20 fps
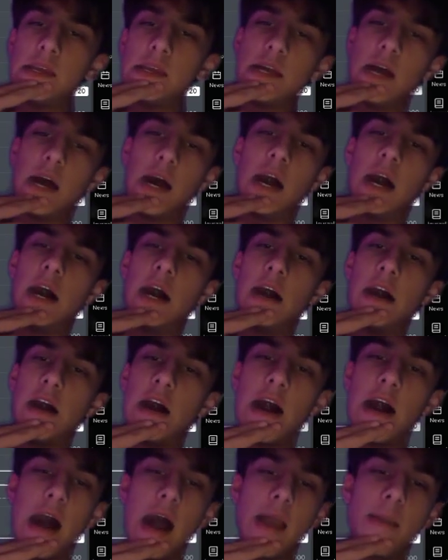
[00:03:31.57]

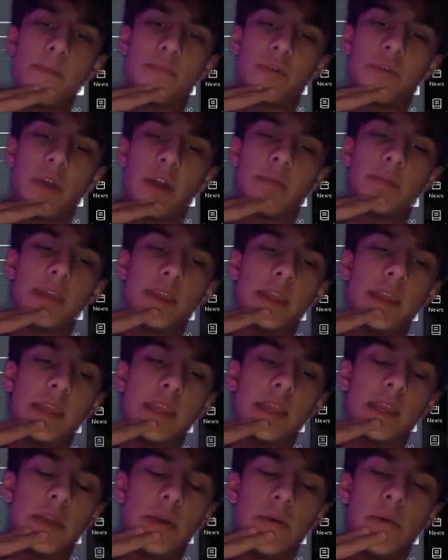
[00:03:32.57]
I'm
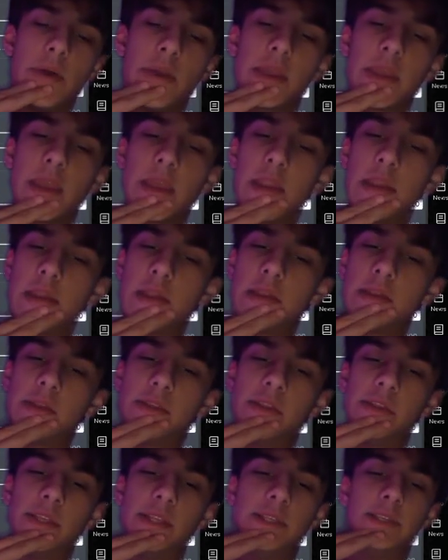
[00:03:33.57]
probably going
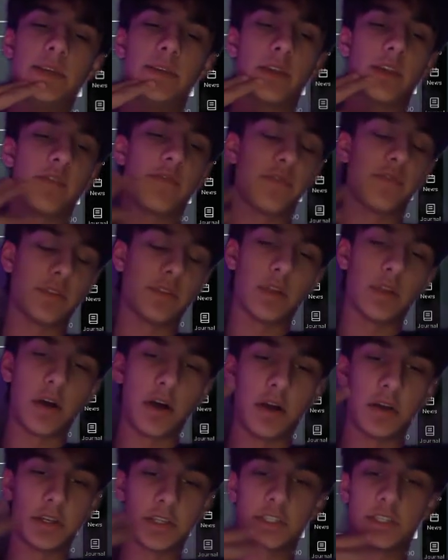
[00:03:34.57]
into this day looking for
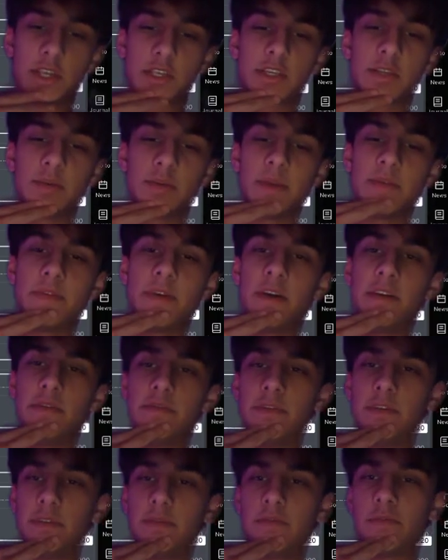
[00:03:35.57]
longs just because we have an
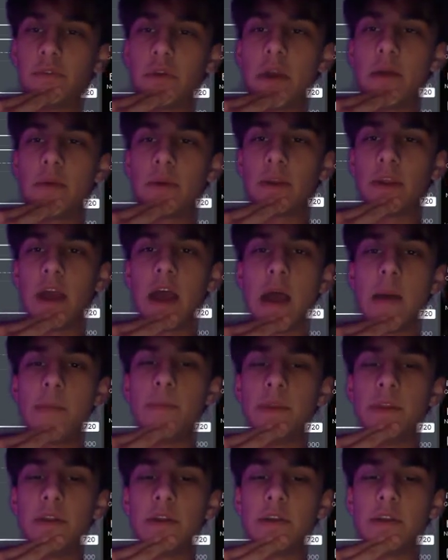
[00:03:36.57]
unfilled 4 hour
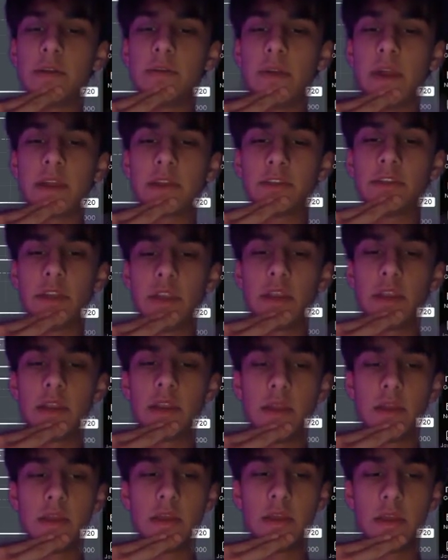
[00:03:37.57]
gap in our direction.
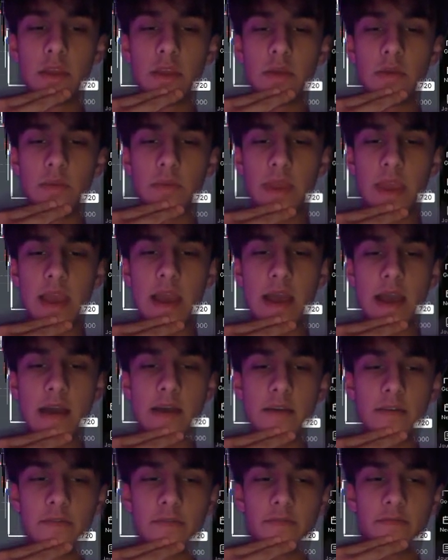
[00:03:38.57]
We
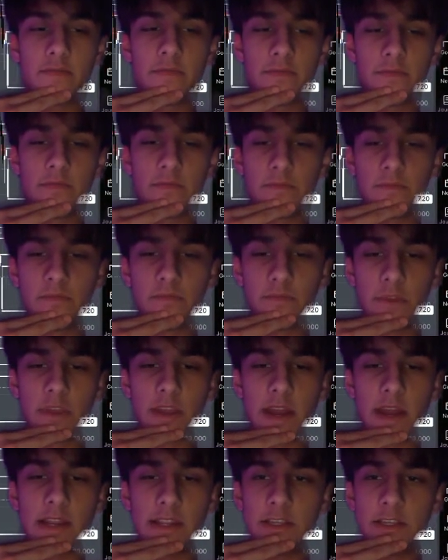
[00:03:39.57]
kind
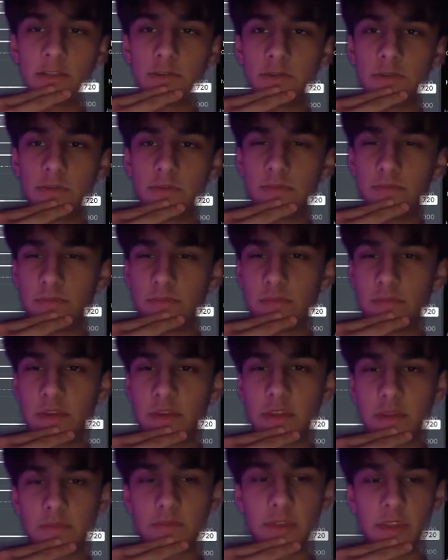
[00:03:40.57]
of just took
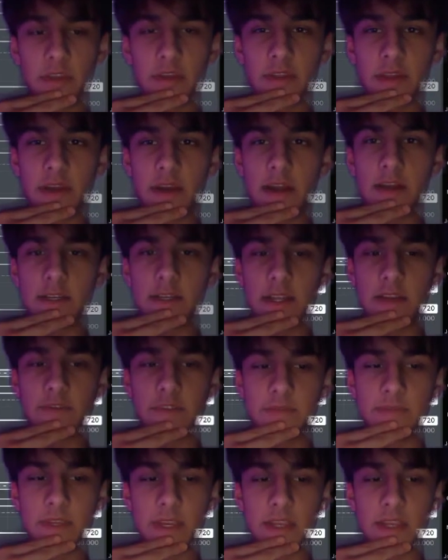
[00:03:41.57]
nothing really on the higher time
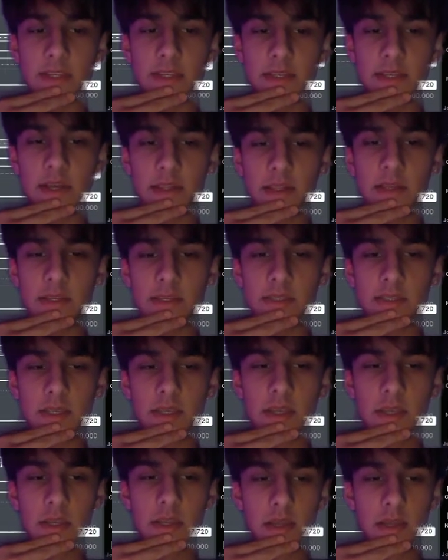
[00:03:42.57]
frames that can tell us.
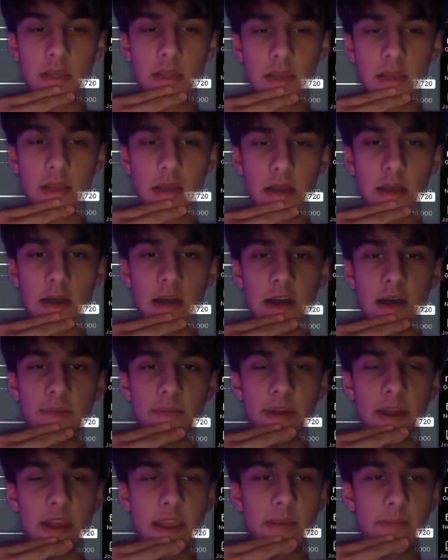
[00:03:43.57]
I am
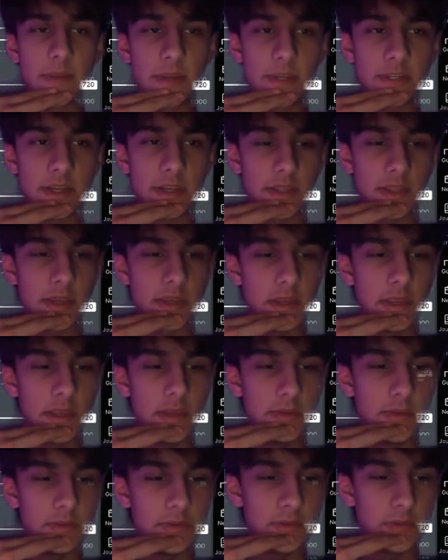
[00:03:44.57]
going to check the
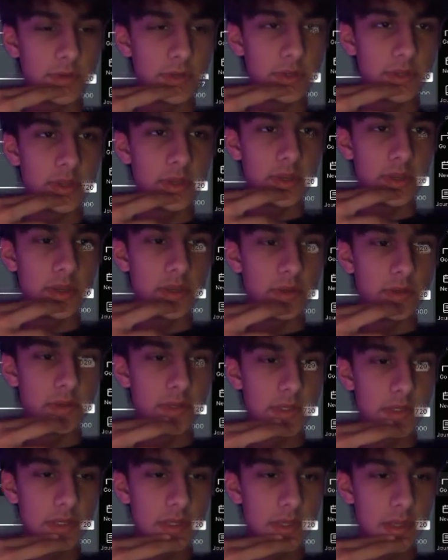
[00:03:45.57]
news. Where's the news?